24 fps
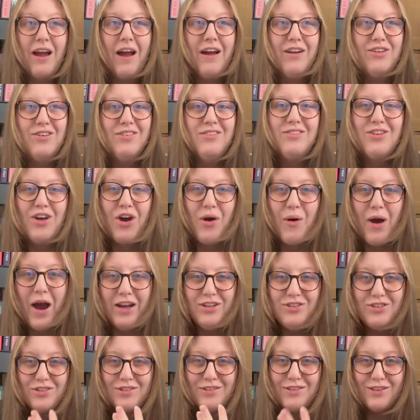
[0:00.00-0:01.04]
I don't know. I
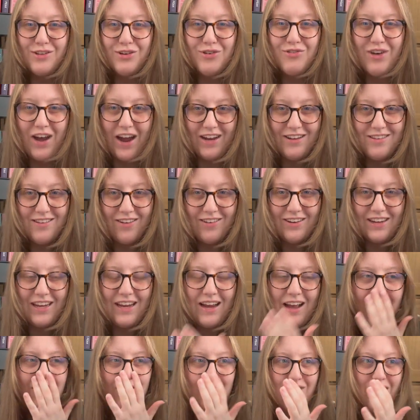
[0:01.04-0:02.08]
just love ice hockey.
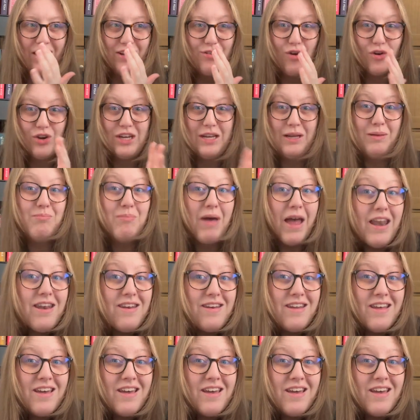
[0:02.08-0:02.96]
I love ice hockey men.